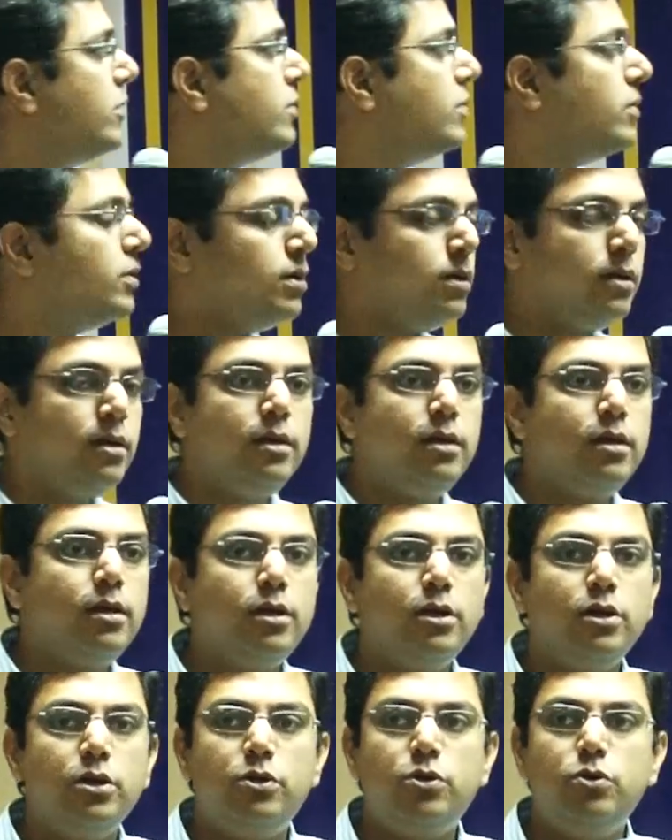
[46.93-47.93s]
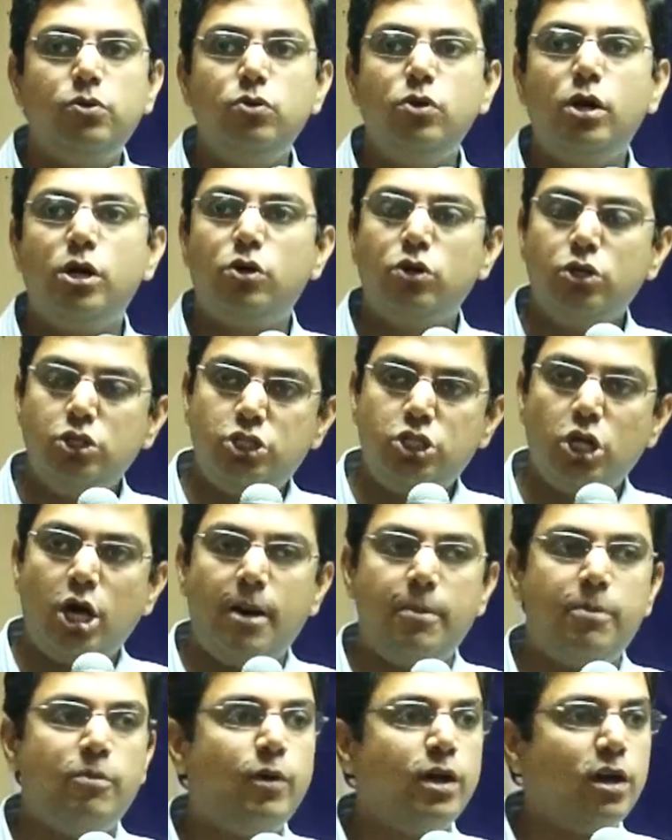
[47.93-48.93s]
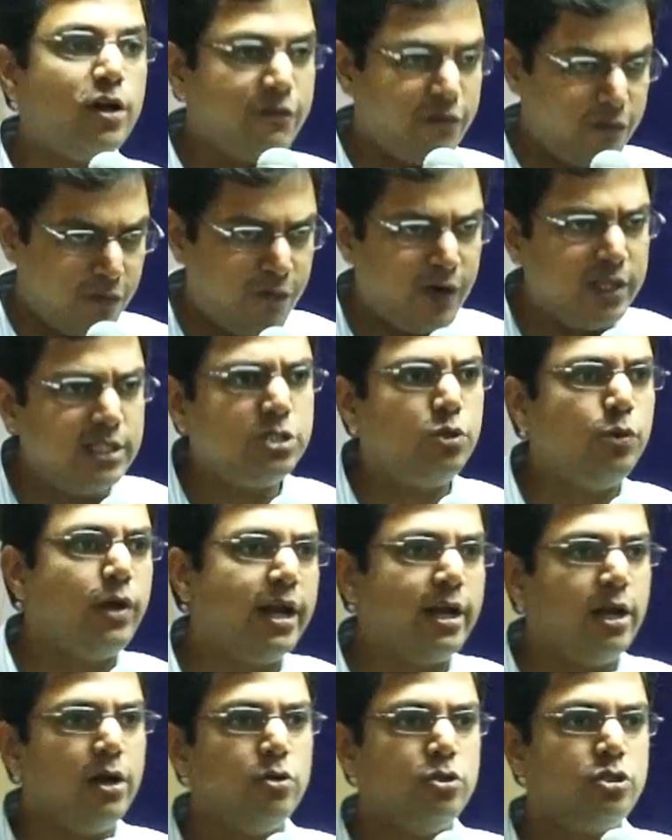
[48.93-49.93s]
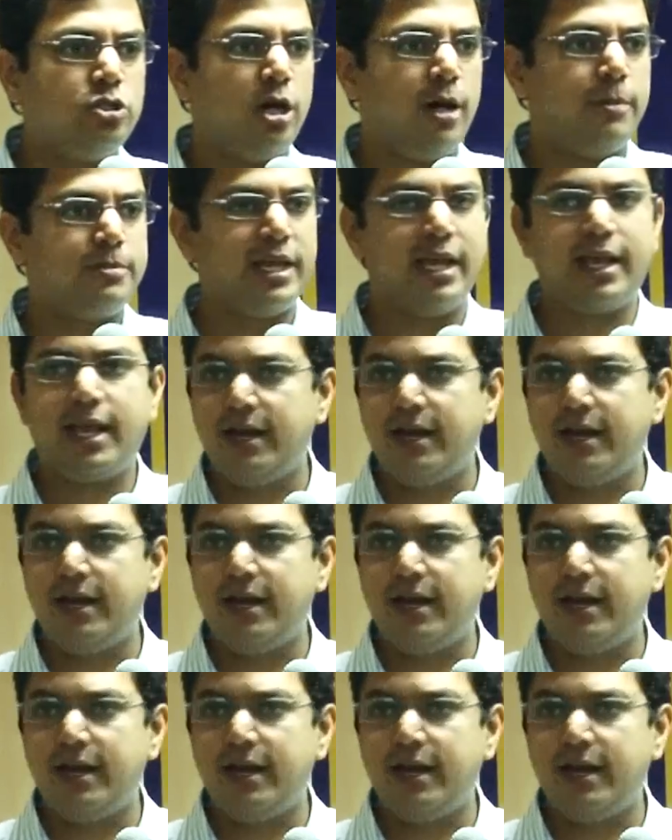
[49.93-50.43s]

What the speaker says: To do a good job, once you get into jobs,